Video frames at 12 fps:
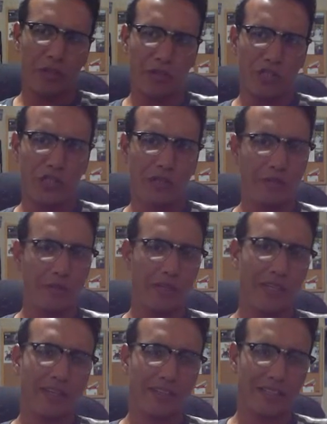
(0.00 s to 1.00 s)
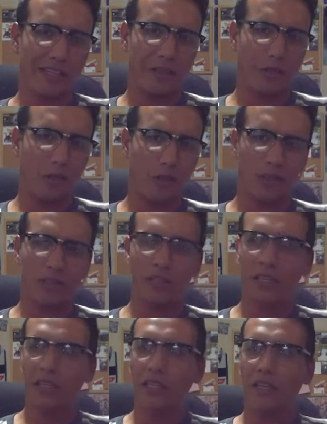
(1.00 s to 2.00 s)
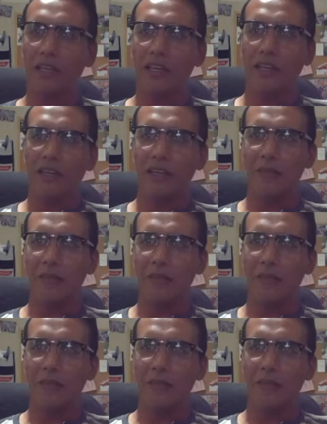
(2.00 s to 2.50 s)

or Shift or anything like that, or Alt, it